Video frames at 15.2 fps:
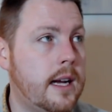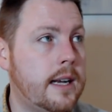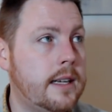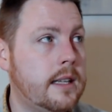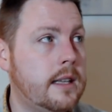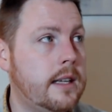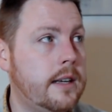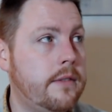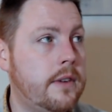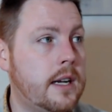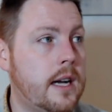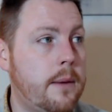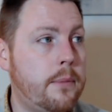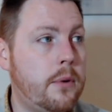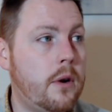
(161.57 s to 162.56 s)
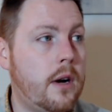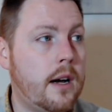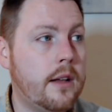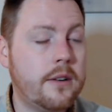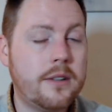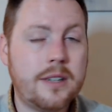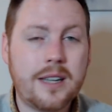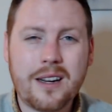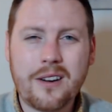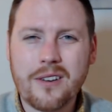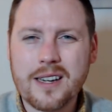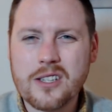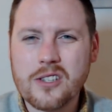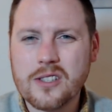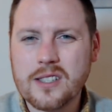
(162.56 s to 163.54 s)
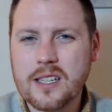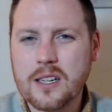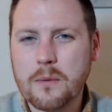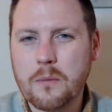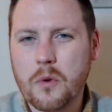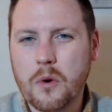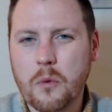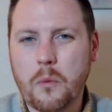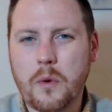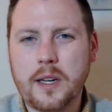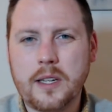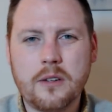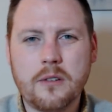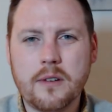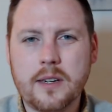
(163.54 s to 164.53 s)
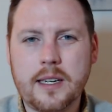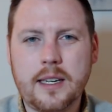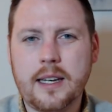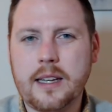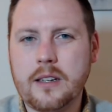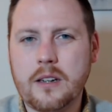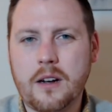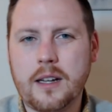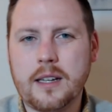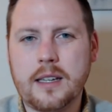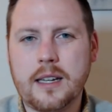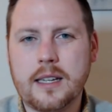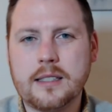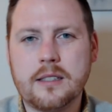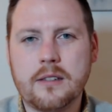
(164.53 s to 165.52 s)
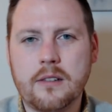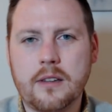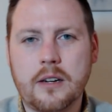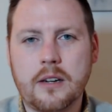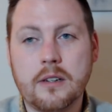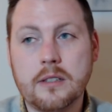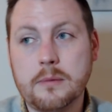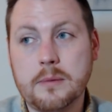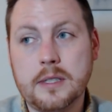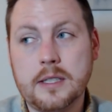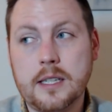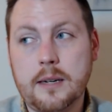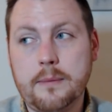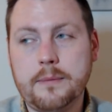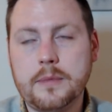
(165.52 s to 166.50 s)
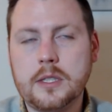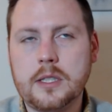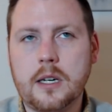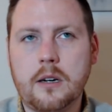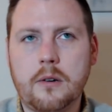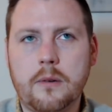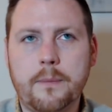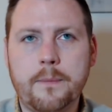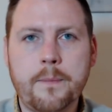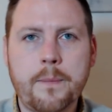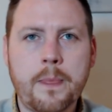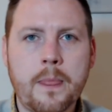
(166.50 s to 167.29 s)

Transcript: I did leave a couple other decorations that are more wintry and not necessarily Christmas up. So